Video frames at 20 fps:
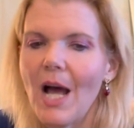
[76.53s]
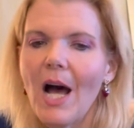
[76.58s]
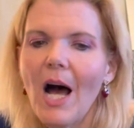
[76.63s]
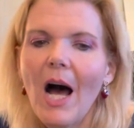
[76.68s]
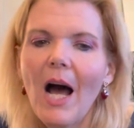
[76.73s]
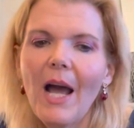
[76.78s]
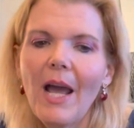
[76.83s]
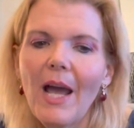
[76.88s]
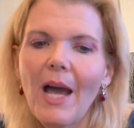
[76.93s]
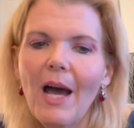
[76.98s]

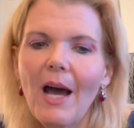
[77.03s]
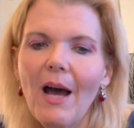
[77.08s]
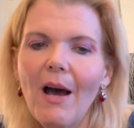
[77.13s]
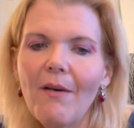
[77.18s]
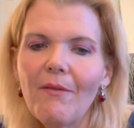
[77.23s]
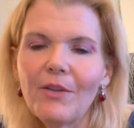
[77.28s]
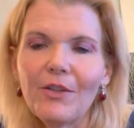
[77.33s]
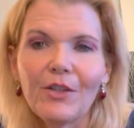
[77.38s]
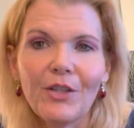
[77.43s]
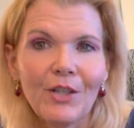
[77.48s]
I
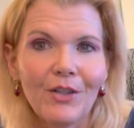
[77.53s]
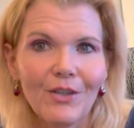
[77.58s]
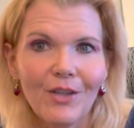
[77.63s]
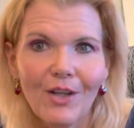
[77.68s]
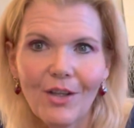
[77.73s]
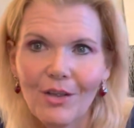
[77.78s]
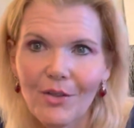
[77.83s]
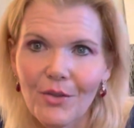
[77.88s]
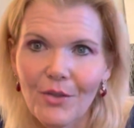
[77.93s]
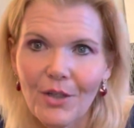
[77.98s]
have a
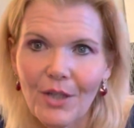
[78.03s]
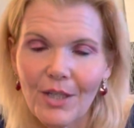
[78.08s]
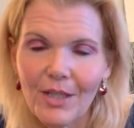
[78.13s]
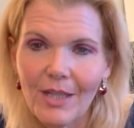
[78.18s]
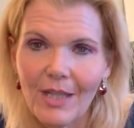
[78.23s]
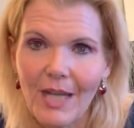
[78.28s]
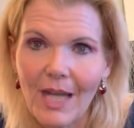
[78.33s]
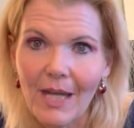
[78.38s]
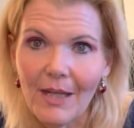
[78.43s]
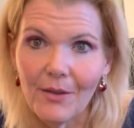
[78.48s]
$10
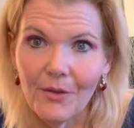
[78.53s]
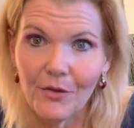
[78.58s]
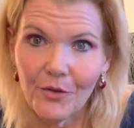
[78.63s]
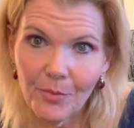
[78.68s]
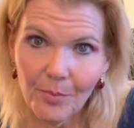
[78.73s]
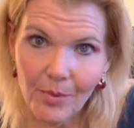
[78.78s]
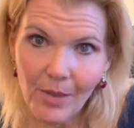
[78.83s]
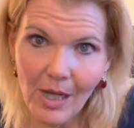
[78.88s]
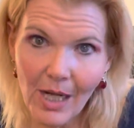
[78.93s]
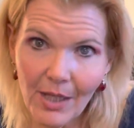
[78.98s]
credit at
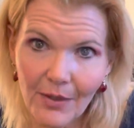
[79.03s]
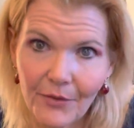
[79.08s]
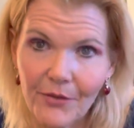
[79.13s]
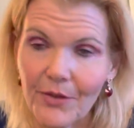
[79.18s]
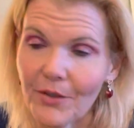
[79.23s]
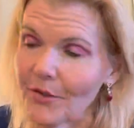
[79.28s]
Express.